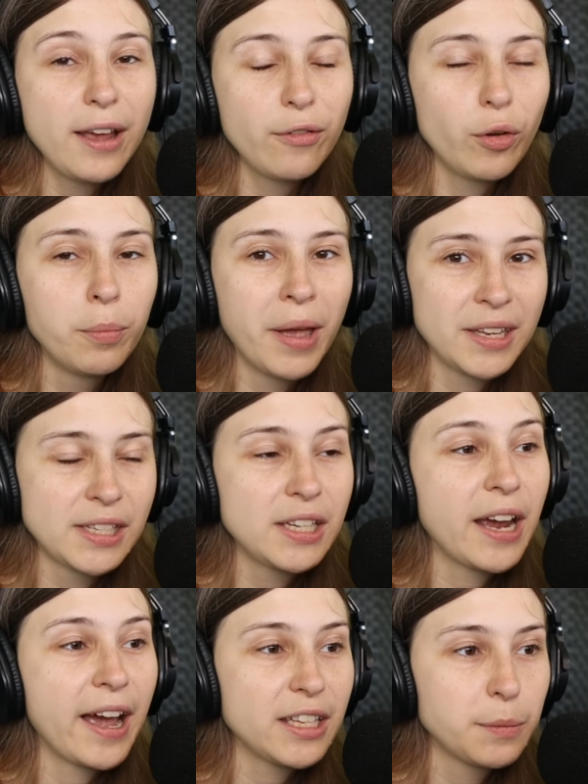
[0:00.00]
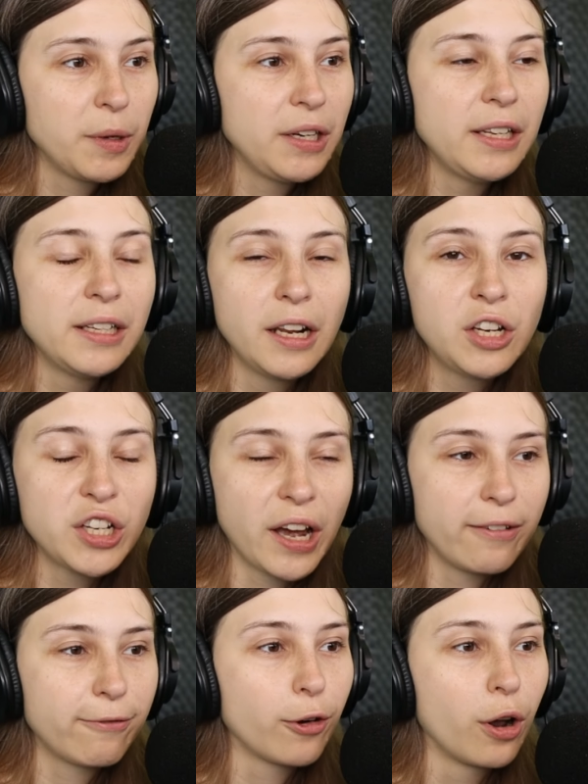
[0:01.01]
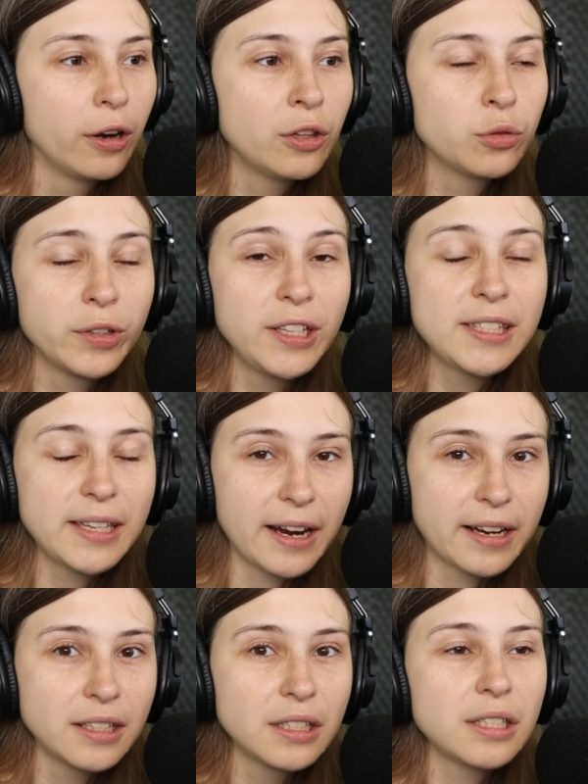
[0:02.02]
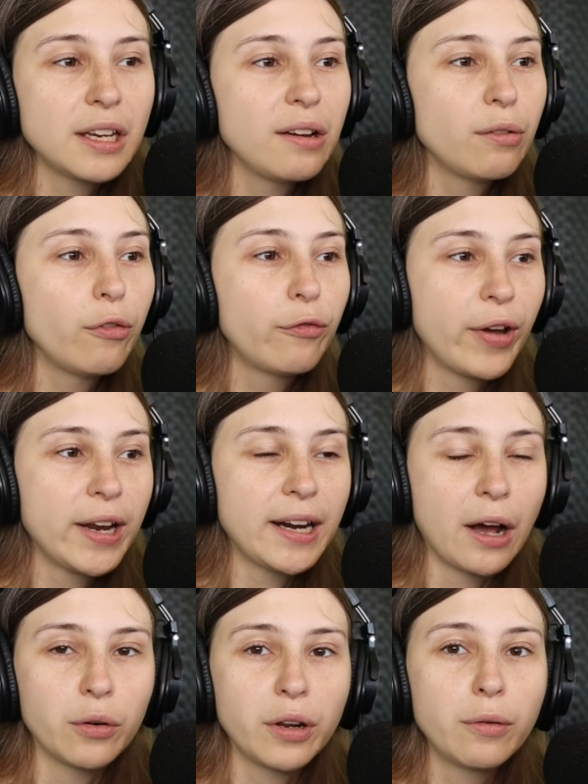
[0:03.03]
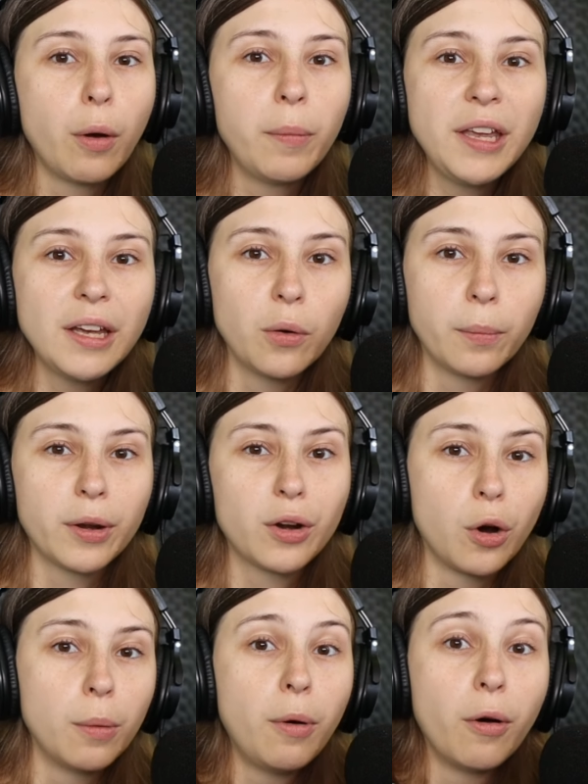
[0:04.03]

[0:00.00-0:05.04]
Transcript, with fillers: if a message has been in the chat for 120 seconds, it will fade out. It will be become